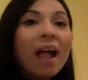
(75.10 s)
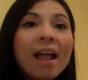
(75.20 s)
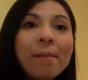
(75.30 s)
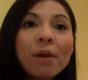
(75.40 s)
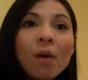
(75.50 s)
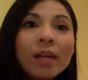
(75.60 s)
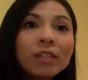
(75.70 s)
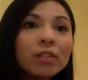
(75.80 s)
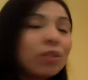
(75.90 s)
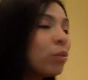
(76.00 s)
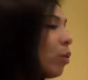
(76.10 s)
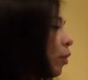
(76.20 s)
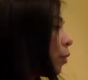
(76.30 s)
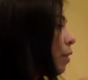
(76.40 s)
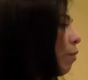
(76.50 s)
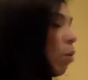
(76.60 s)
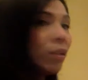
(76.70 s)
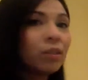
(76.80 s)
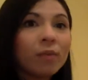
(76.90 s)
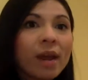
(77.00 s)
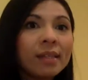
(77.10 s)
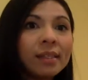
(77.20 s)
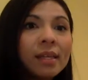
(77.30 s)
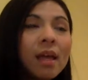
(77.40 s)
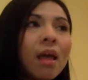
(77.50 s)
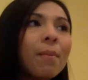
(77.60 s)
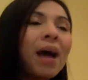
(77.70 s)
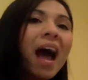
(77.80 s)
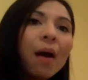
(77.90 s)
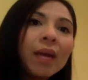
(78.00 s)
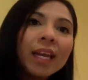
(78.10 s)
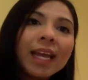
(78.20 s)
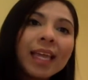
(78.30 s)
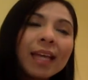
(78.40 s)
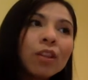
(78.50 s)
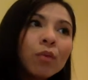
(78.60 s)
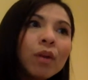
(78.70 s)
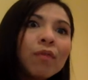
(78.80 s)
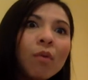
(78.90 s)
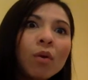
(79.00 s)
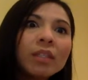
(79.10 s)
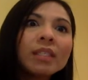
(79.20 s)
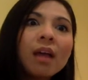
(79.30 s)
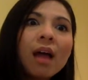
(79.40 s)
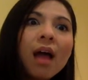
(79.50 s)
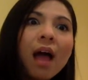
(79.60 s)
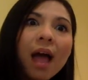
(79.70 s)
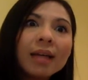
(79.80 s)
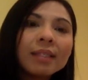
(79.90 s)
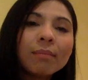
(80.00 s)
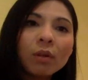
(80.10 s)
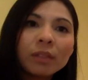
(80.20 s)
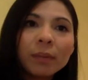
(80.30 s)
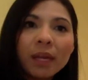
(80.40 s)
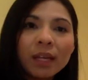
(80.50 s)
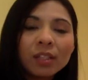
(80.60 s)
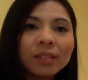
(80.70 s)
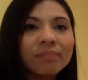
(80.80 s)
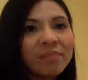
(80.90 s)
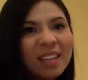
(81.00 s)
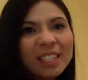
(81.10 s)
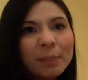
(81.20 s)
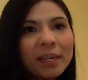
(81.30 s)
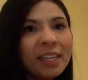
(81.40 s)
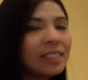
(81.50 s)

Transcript: I am going to do 3 fourths, right? But how can I get 3 fourths as a multiplication? That's pretty